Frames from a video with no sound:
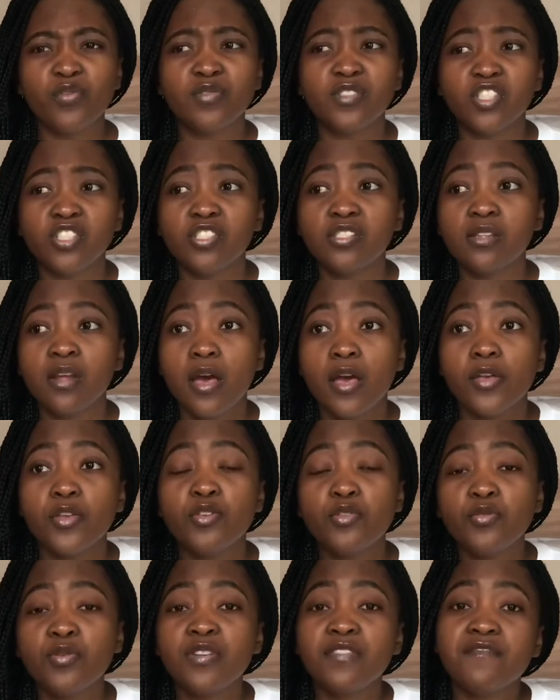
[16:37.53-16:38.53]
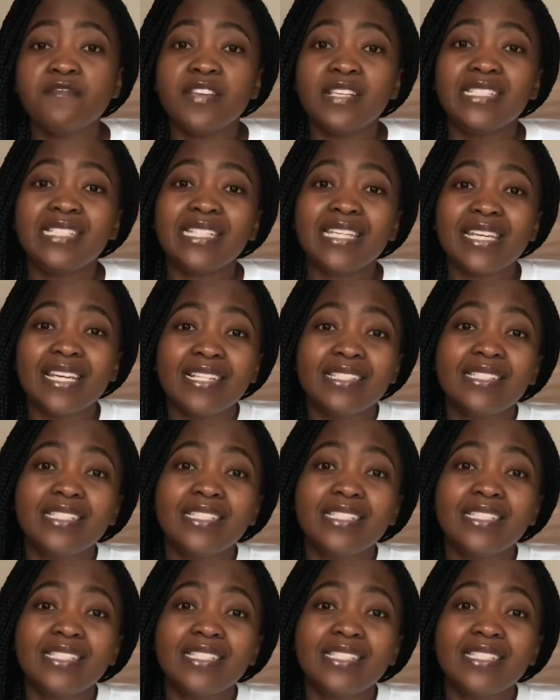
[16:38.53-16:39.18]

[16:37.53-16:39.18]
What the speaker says: just you investing in